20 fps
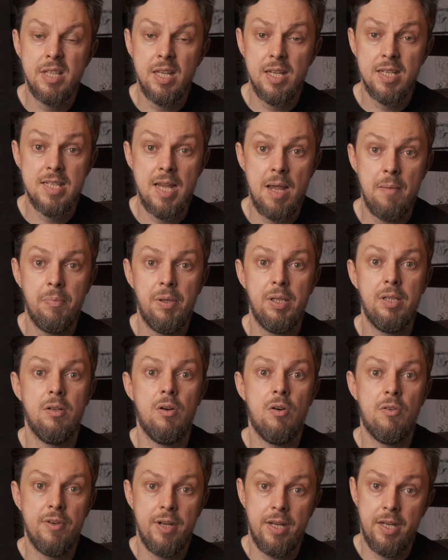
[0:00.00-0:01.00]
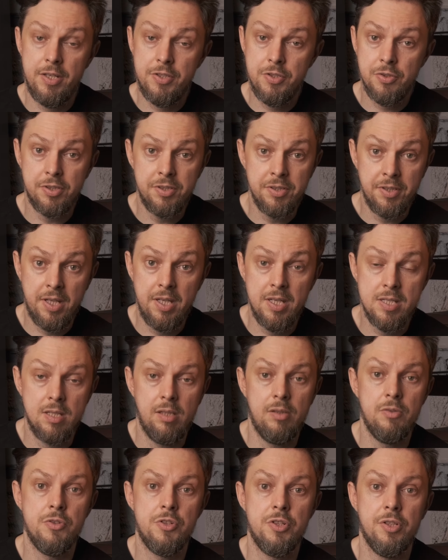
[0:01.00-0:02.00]
example of a turnkey
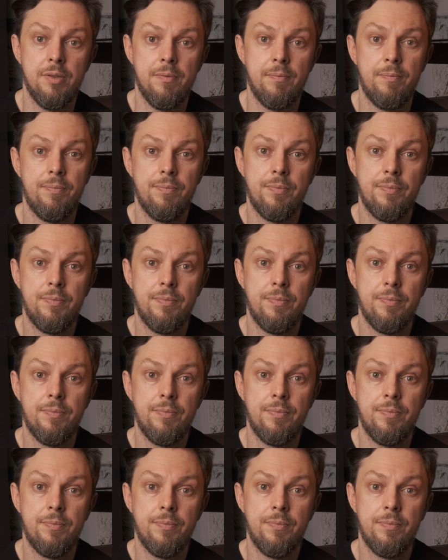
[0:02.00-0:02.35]
solution.